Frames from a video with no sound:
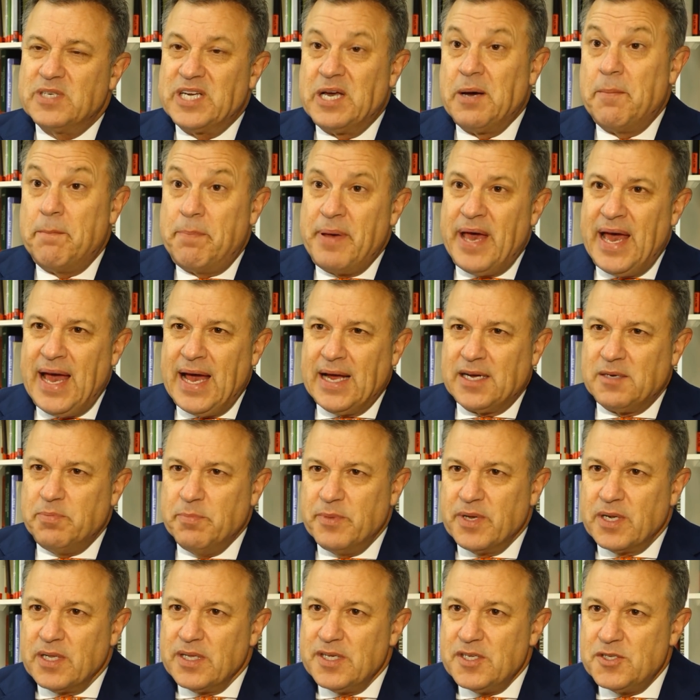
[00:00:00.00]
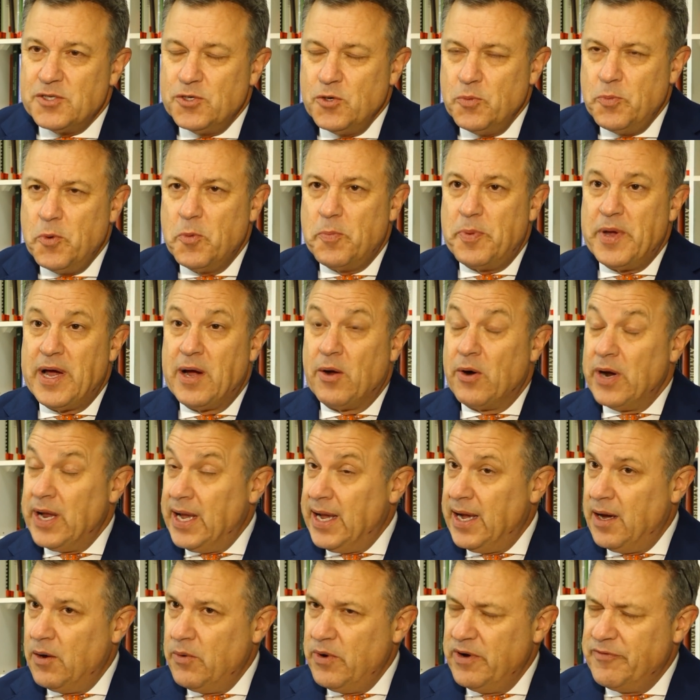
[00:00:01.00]
compact Middle East superpower.
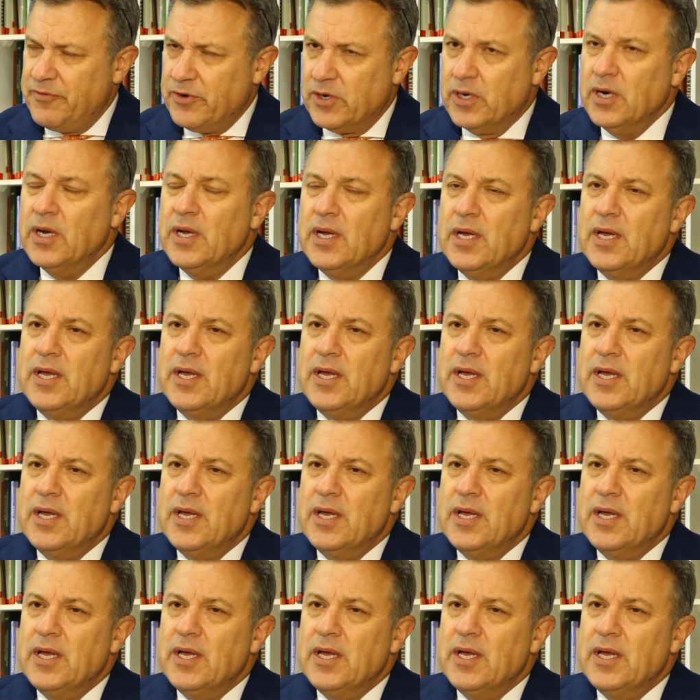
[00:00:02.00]
However,